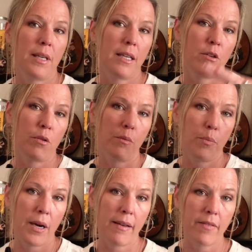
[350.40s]
like your own
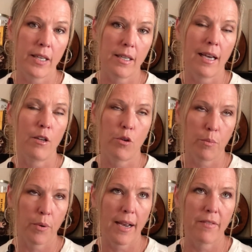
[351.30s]
private, not your
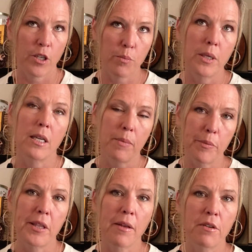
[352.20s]
own private, you're going to be
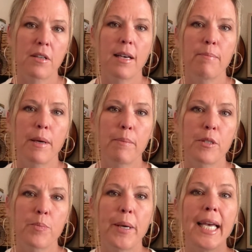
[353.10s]
with other club
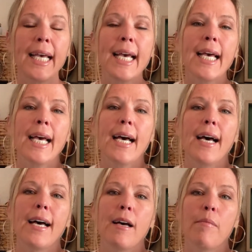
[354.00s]
members, but
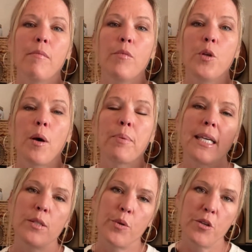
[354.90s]
a
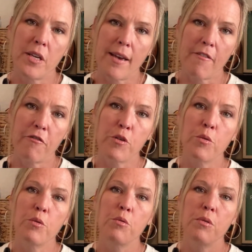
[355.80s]
place where you can get
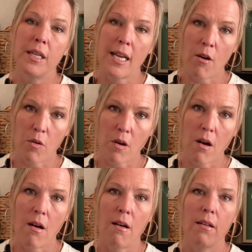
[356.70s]
food and
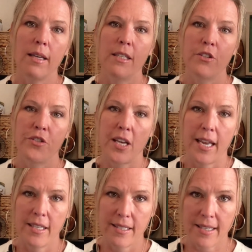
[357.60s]
alcohol and just
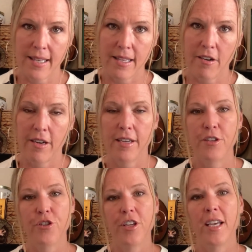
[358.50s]
kind of sit in the air
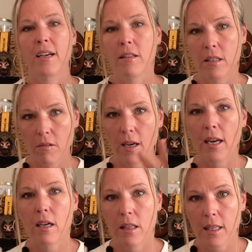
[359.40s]
conditioning, a little
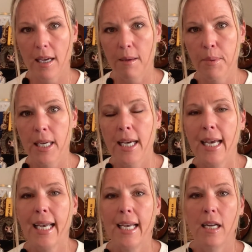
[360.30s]
kind of club
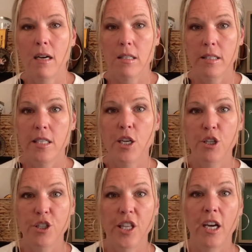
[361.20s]
and a
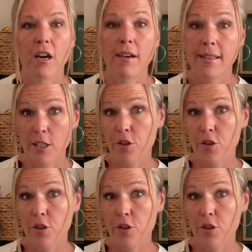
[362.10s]
concierge there. They